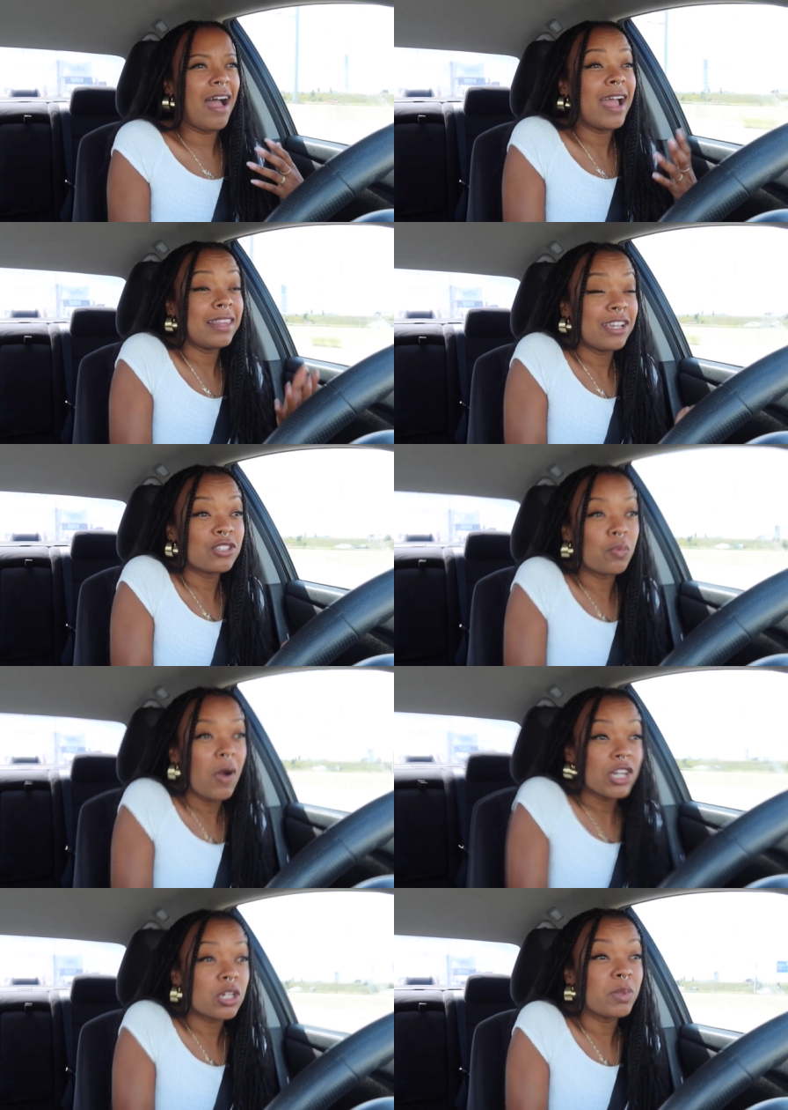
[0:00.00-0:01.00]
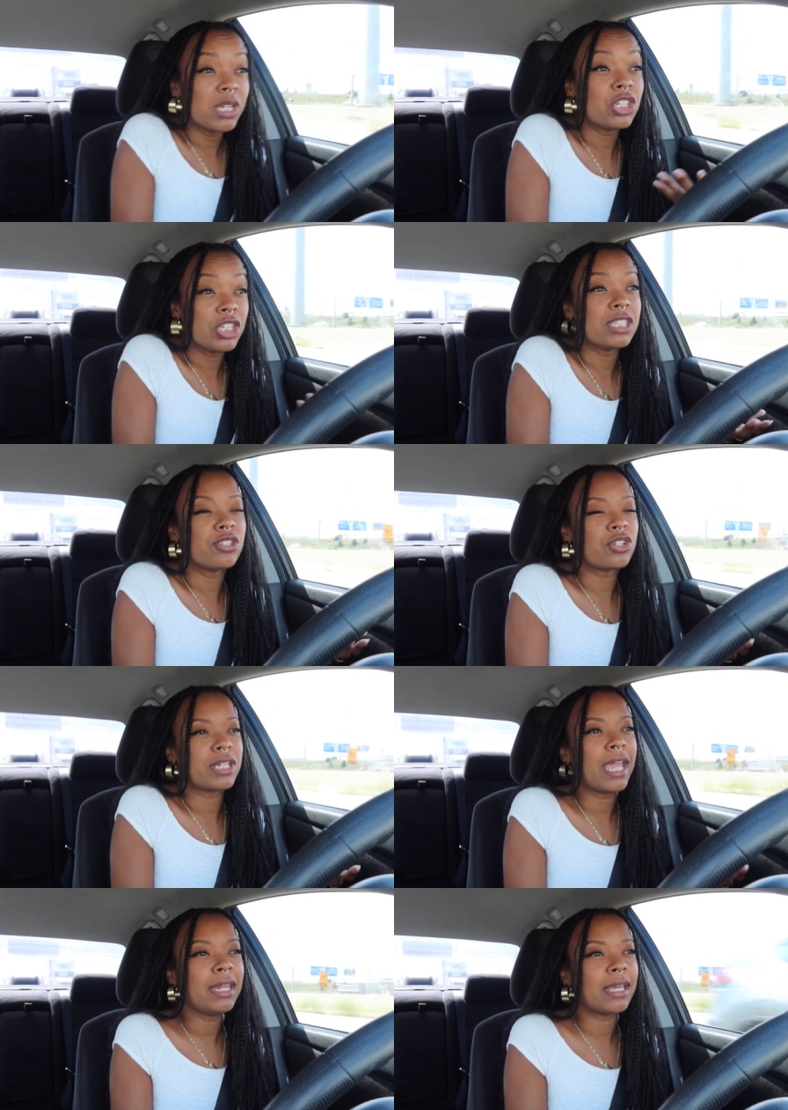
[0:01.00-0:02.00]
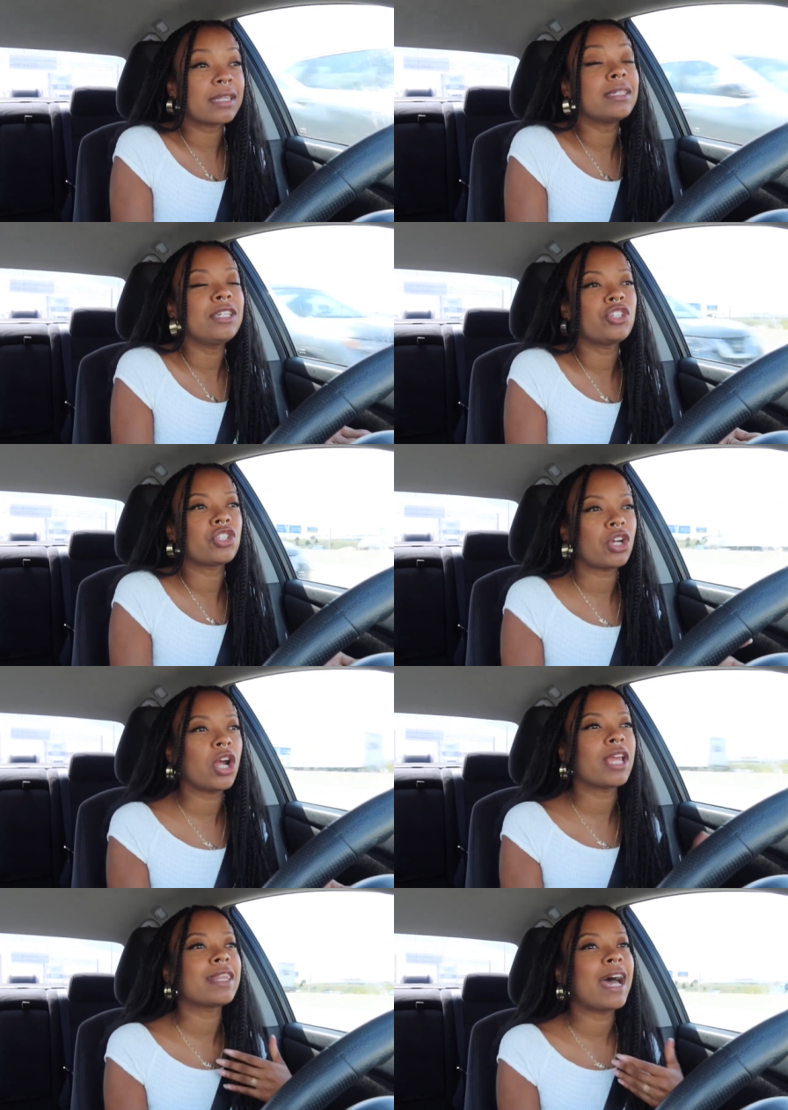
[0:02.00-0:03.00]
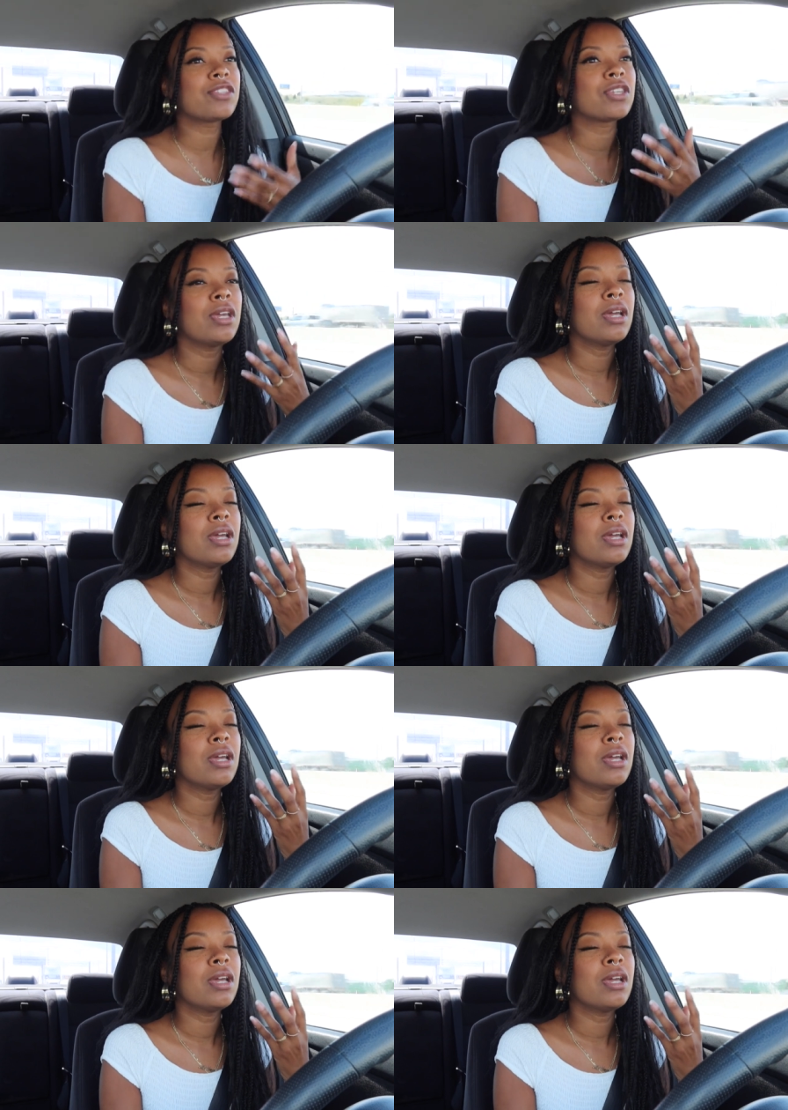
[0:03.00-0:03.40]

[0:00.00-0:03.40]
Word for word: I like to watch it because she's entertaining. The niche is her, and that's